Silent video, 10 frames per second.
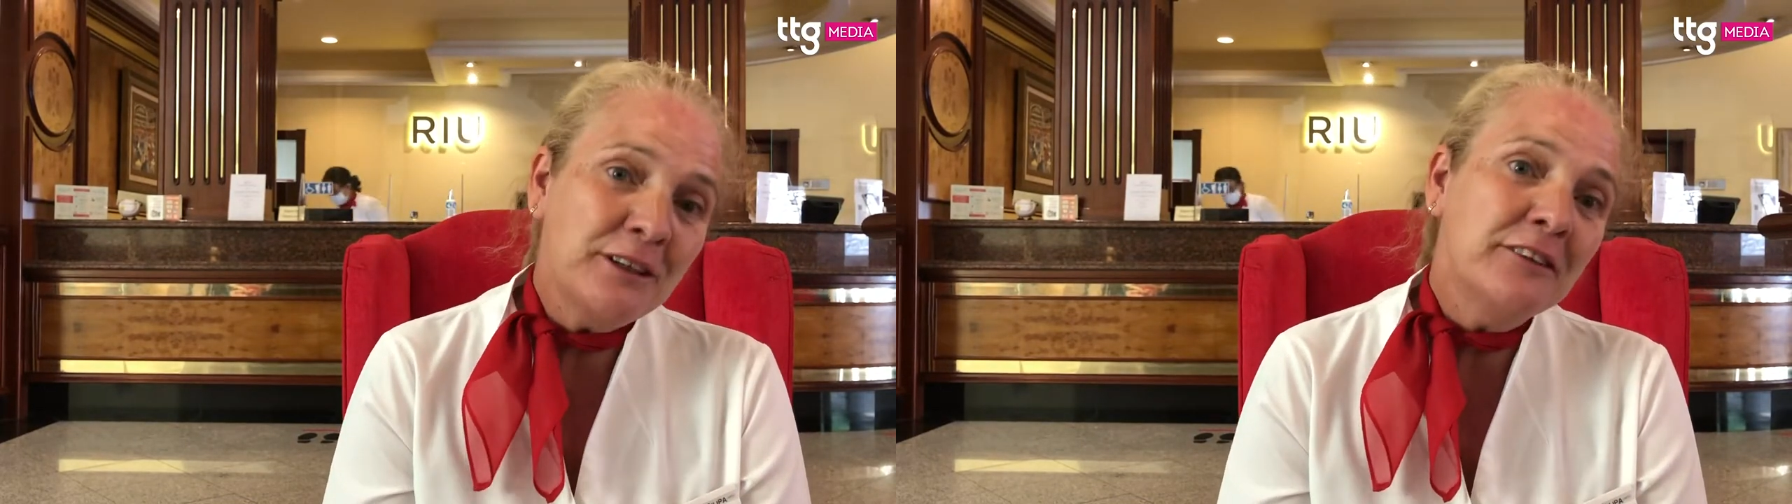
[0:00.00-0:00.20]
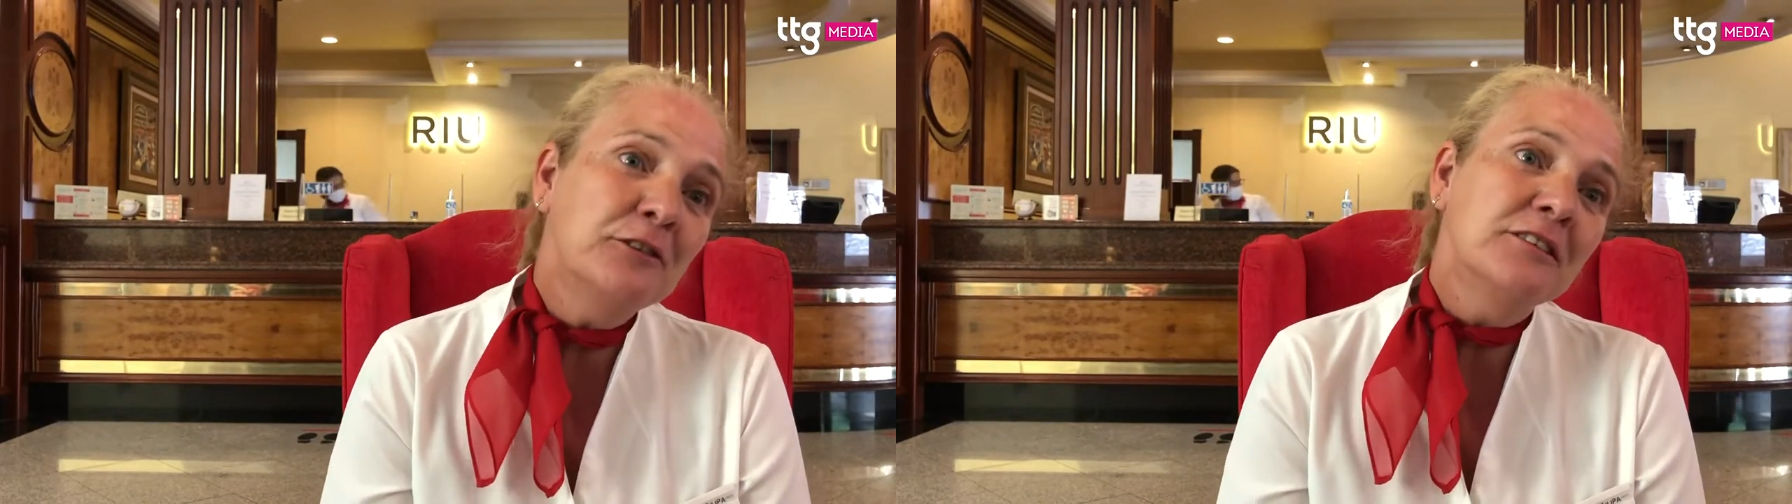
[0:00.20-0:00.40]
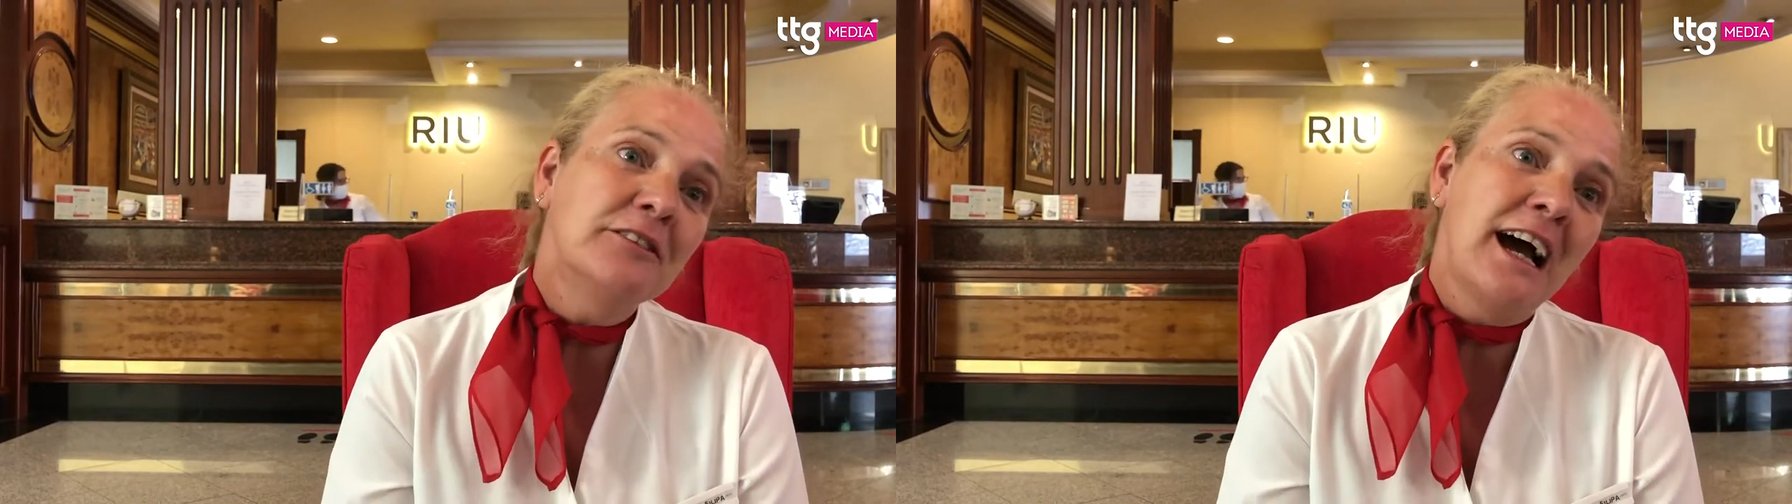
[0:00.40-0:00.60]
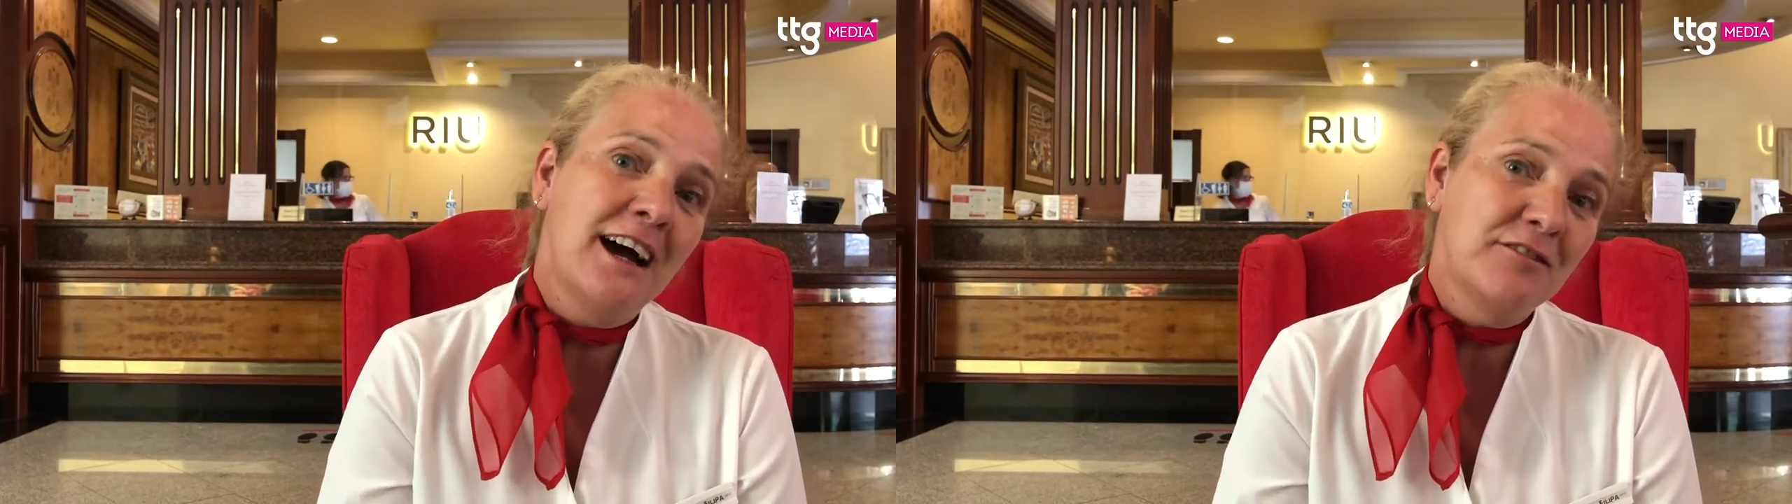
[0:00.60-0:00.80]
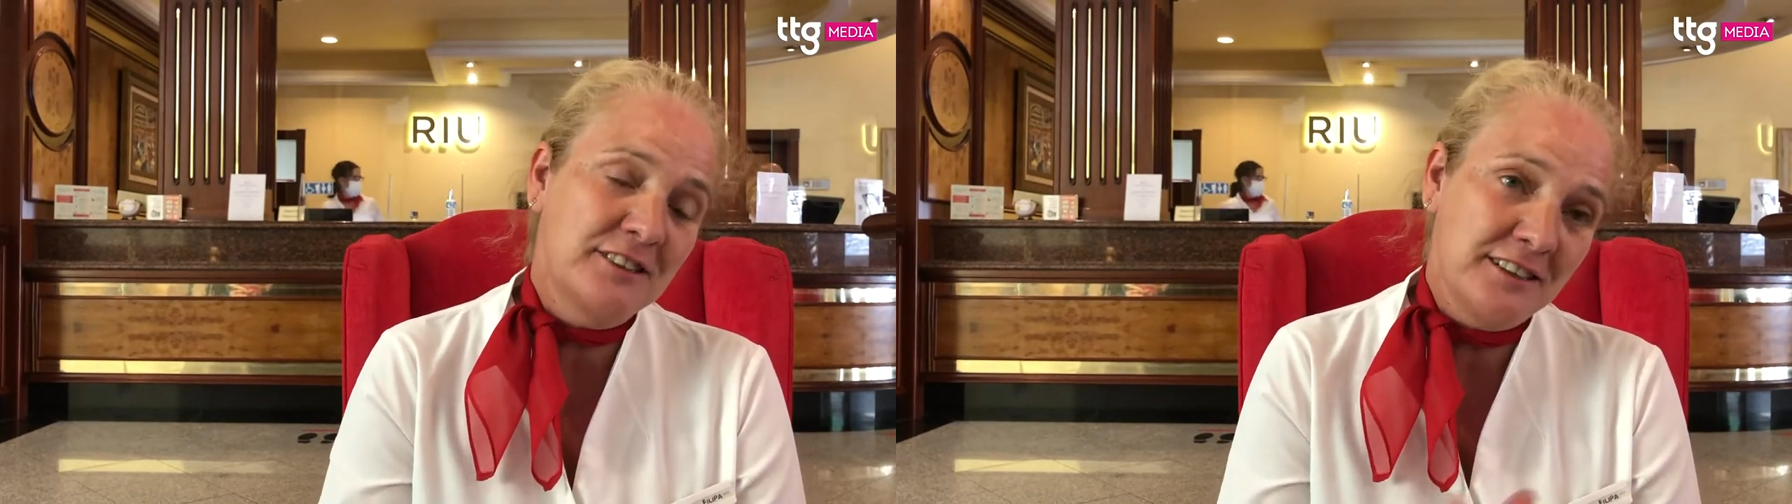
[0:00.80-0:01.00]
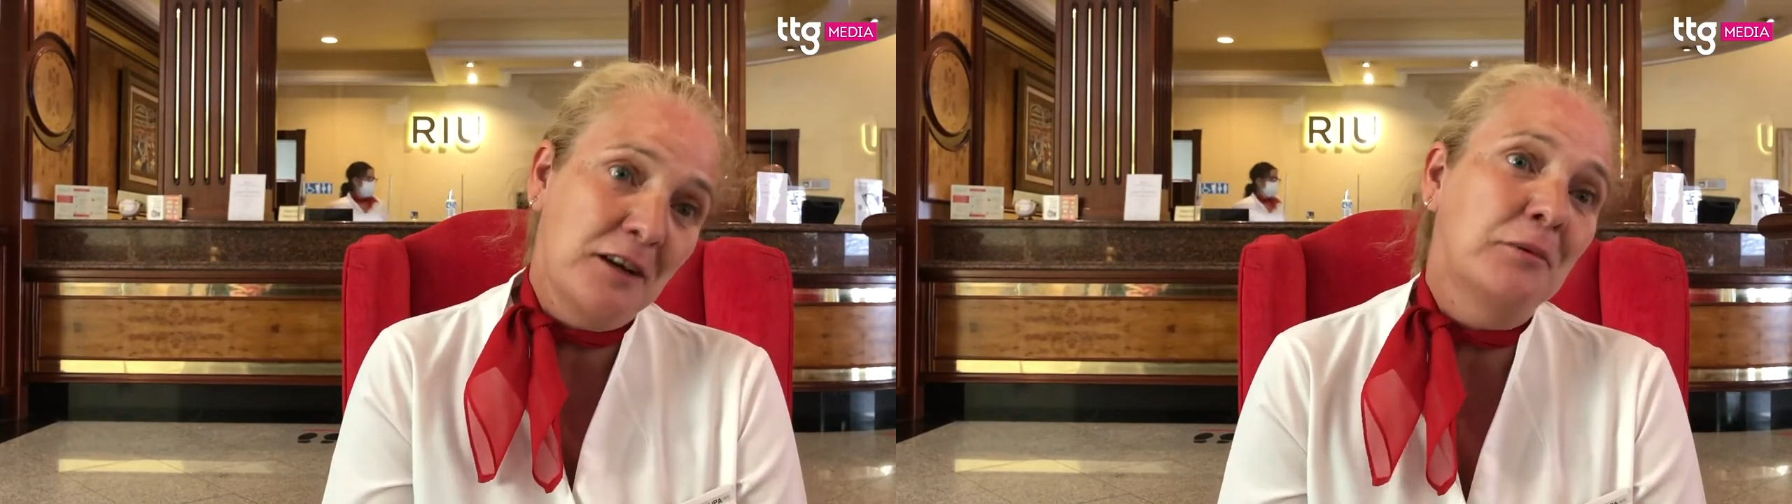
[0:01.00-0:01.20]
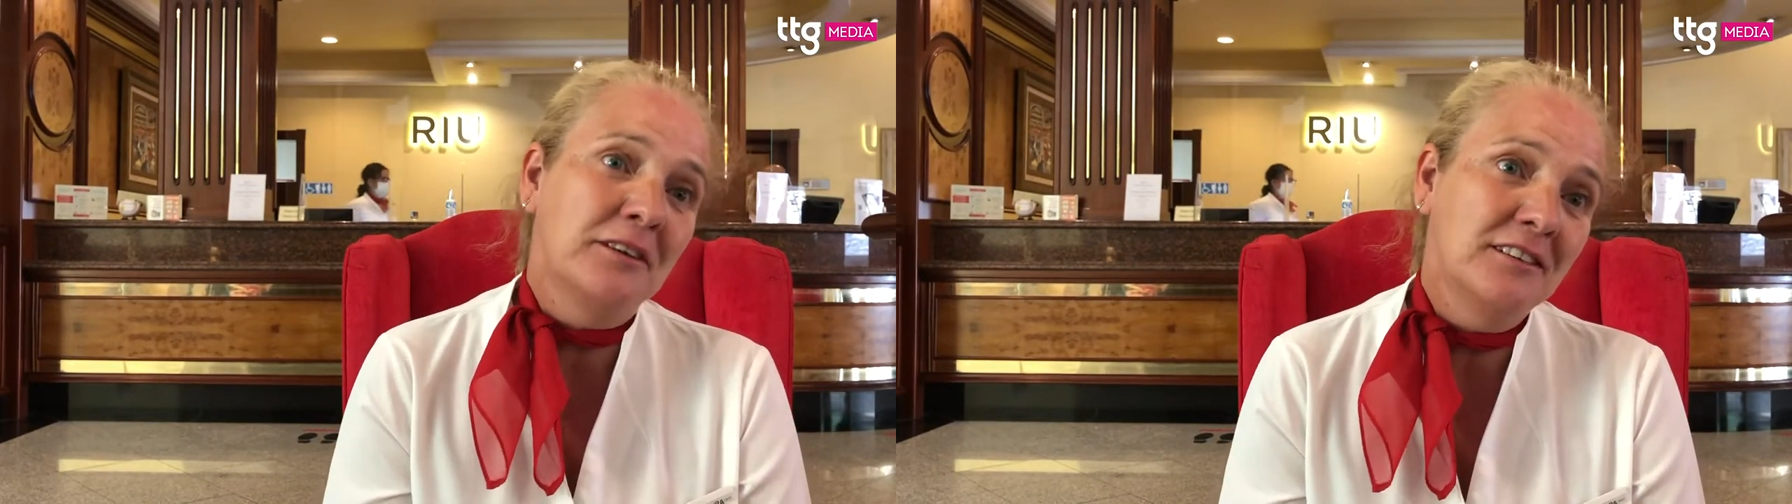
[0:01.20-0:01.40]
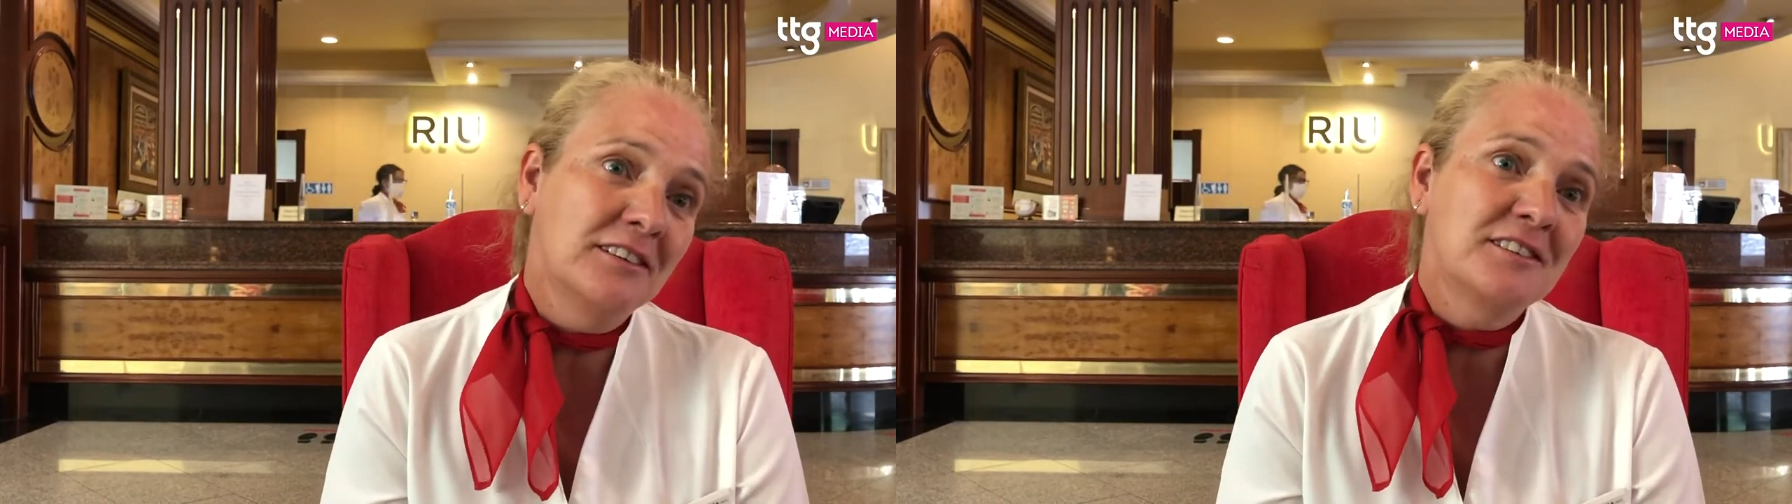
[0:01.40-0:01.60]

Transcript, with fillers: we will have the double.